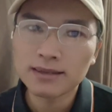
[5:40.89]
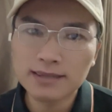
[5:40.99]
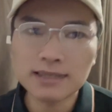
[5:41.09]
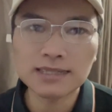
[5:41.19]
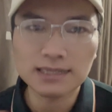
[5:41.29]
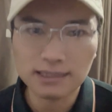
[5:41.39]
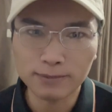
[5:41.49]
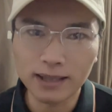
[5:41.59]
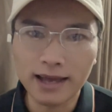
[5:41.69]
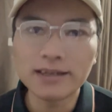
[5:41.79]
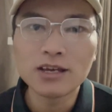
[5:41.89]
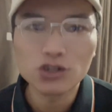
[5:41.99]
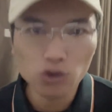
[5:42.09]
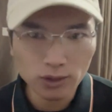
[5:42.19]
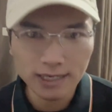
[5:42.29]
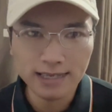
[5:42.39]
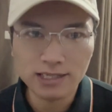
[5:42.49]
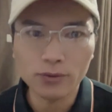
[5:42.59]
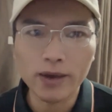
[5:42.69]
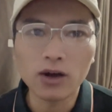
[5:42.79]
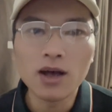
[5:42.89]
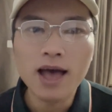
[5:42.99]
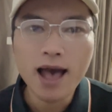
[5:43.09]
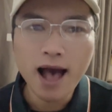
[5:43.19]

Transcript: This supply shortage will